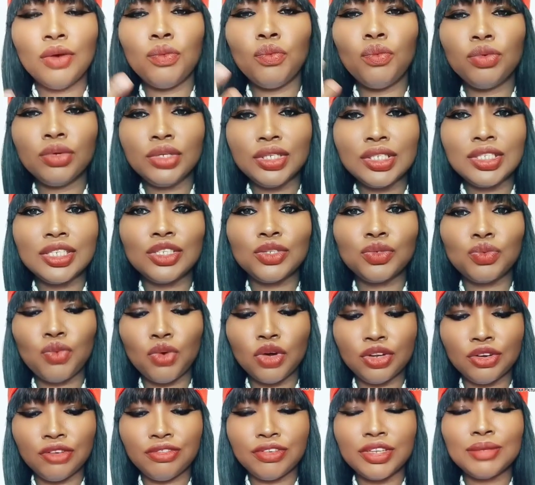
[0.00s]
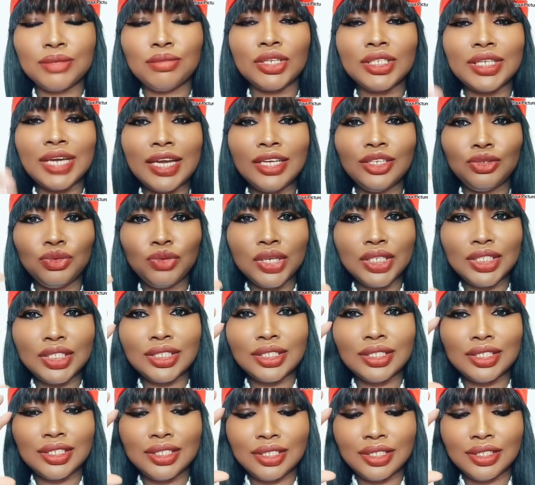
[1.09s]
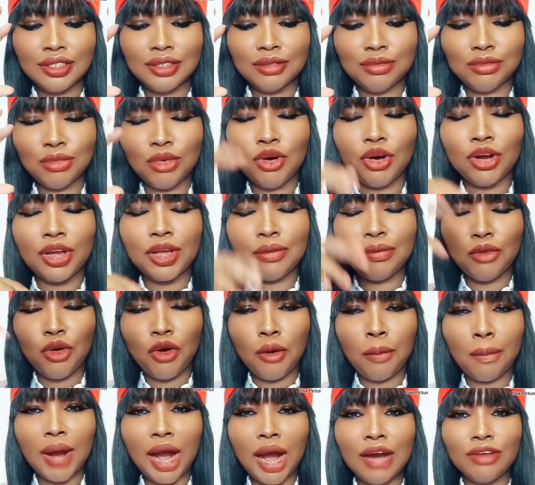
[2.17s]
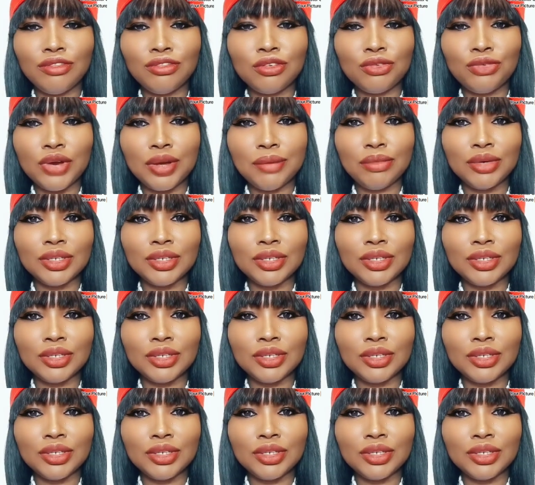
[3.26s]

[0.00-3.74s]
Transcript: This is one of it, but I do it more in more powerful way.